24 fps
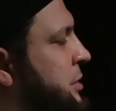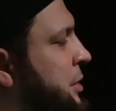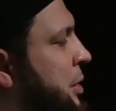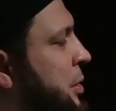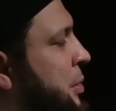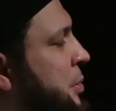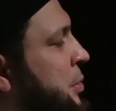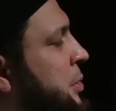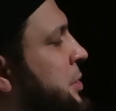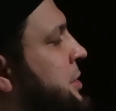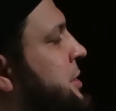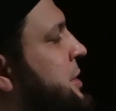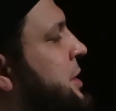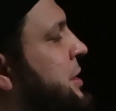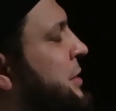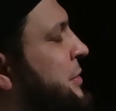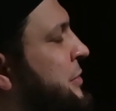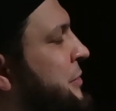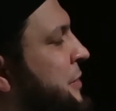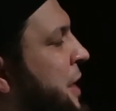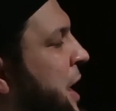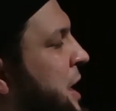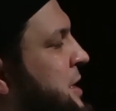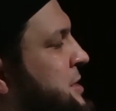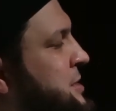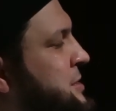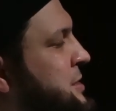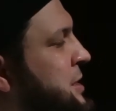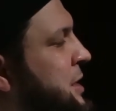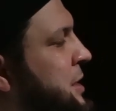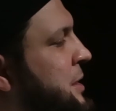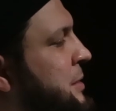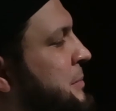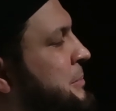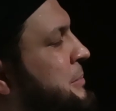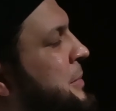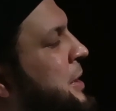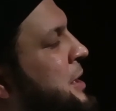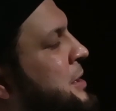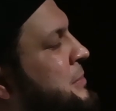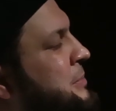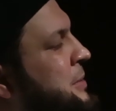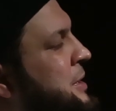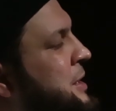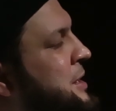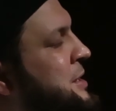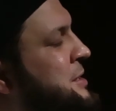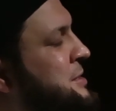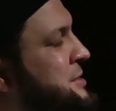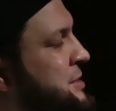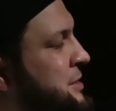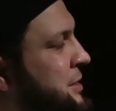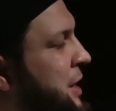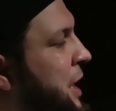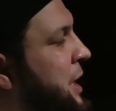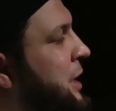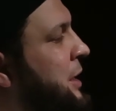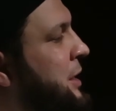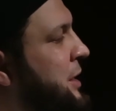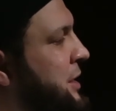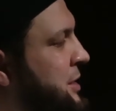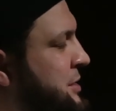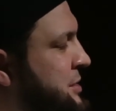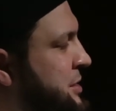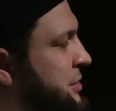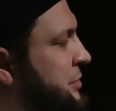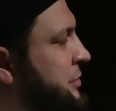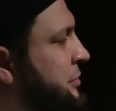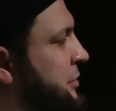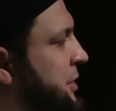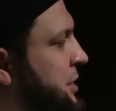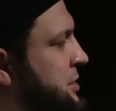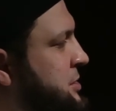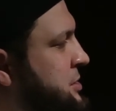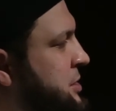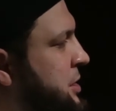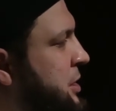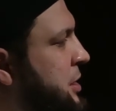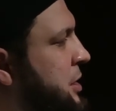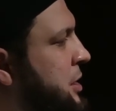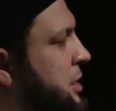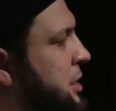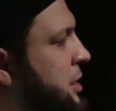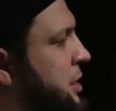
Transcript: though their fasting may be slightly different.